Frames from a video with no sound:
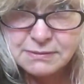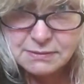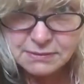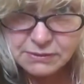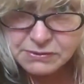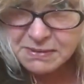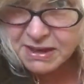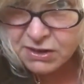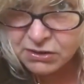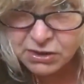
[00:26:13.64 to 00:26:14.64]
How's my
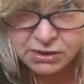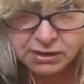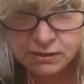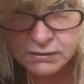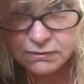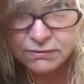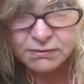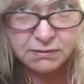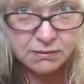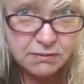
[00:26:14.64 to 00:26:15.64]
hair looking?
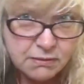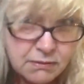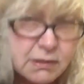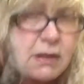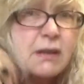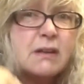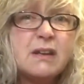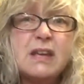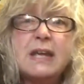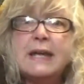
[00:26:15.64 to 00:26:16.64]
Okay.
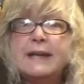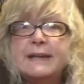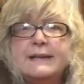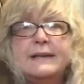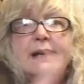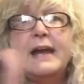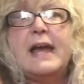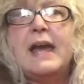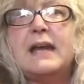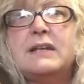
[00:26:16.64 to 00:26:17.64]

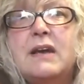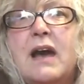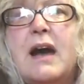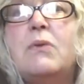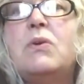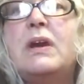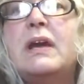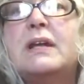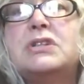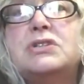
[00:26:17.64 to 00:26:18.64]
And I will
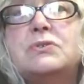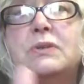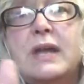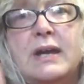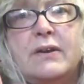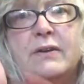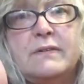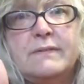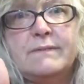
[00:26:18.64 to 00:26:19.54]
catch you later.